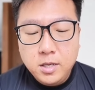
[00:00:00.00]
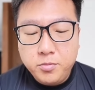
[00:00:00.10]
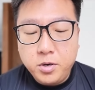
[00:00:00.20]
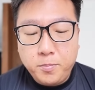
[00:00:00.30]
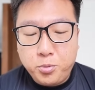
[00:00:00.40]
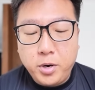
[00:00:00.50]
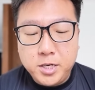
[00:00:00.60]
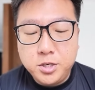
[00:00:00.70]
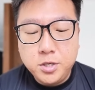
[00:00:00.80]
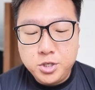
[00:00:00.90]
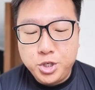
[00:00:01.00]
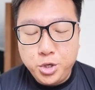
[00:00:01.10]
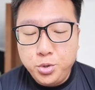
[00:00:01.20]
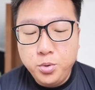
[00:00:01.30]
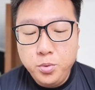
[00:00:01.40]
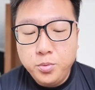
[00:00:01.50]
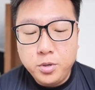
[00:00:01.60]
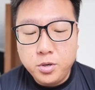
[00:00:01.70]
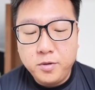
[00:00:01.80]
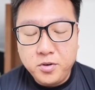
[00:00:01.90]
We're gonna pressure the shield. We're
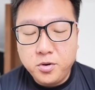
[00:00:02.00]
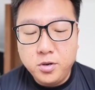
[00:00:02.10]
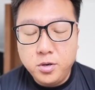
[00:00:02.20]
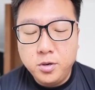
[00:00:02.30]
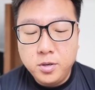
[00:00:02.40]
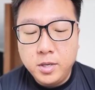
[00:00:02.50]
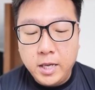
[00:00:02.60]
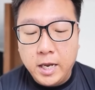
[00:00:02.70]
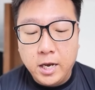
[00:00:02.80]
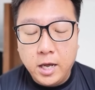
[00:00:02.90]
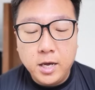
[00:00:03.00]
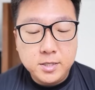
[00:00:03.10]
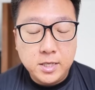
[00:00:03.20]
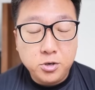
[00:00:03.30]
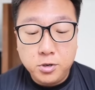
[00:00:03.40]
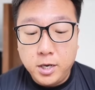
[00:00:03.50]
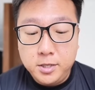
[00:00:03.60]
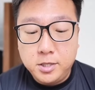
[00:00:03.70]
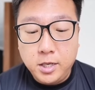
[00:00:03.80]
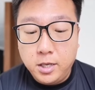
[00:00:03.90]
not even gonna
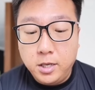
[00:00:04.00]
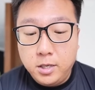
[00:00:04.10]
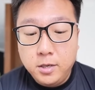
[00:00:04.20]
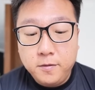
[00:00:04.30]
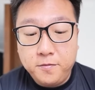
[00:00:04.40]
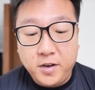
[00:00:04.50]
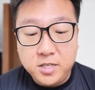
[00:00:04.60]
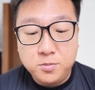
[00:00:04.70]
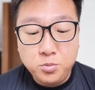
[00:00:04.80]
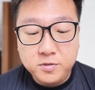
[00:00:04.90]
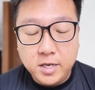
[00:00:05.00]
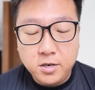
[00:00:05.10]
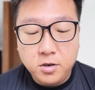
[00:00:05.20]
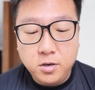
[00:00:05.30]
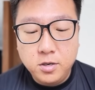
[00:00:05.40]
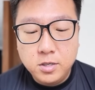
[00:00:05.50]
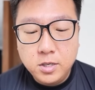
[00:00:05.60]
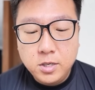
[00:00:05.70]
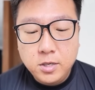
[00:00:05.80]
synchronize the fast moves at all.